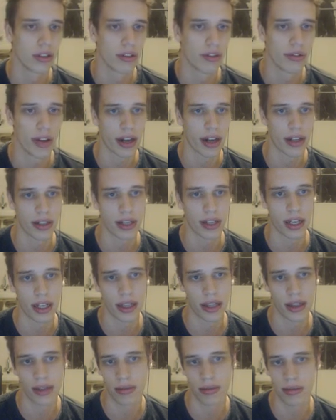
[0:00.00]
rather
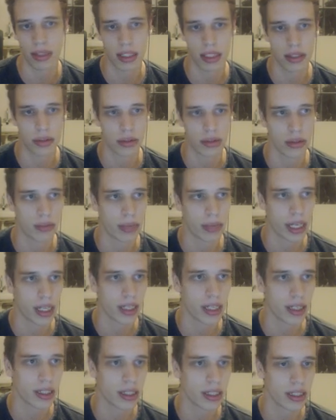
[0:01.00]
than into the
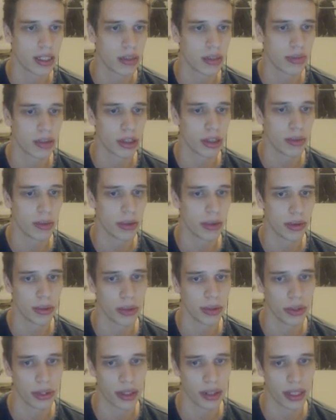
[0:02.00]
main. This is the probe that will
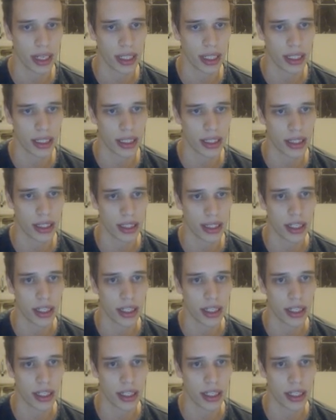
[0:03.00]
build a nexus.